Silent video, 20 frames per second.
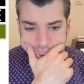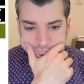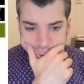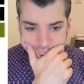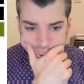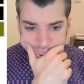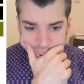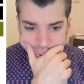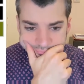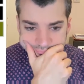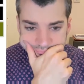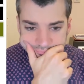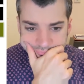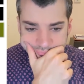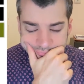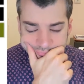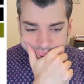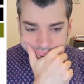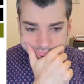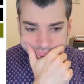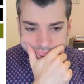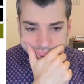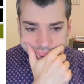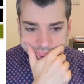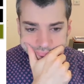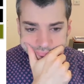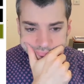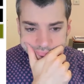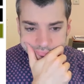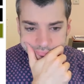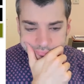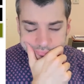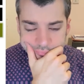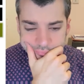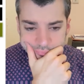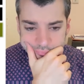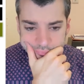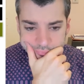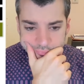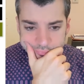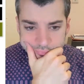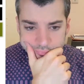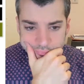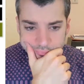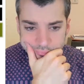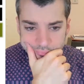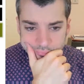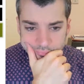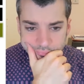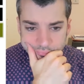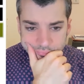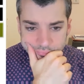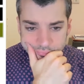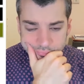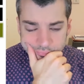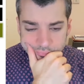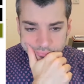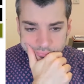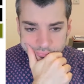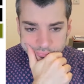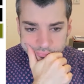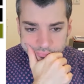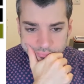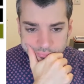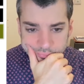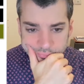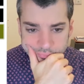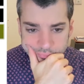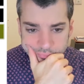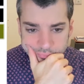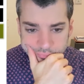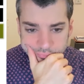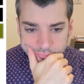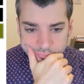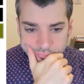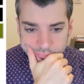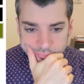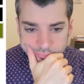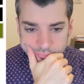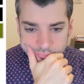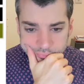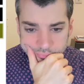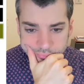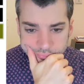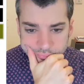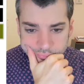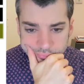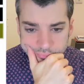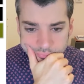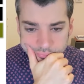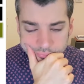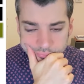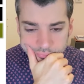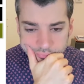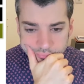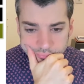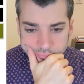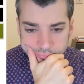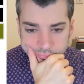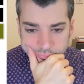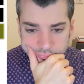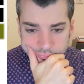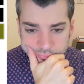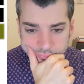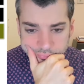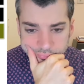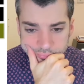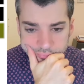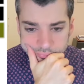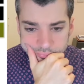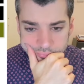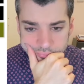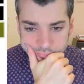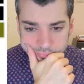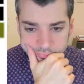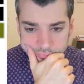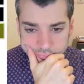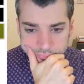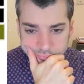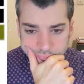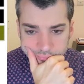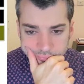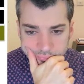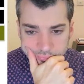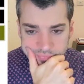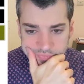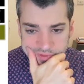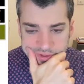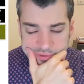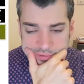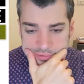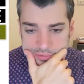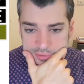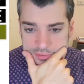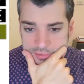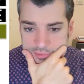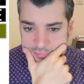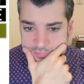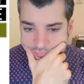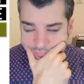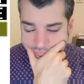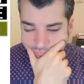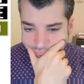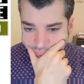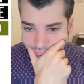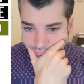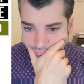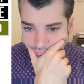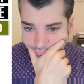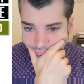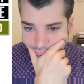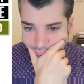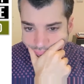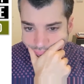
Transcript: (silence)